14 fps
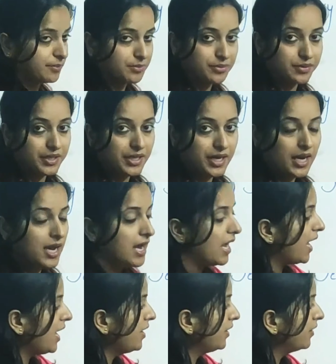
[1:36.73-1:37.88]
subtree
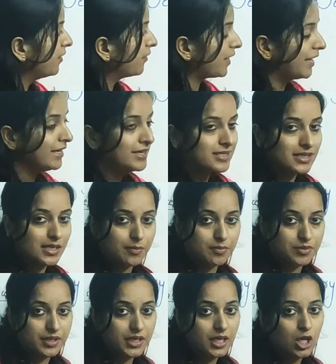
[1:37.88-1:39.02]
and right
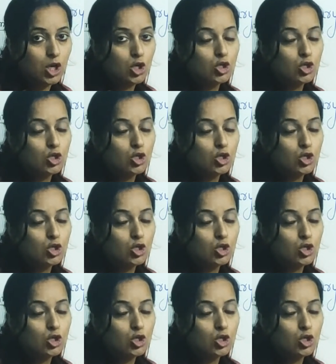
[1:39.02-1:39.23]
subtree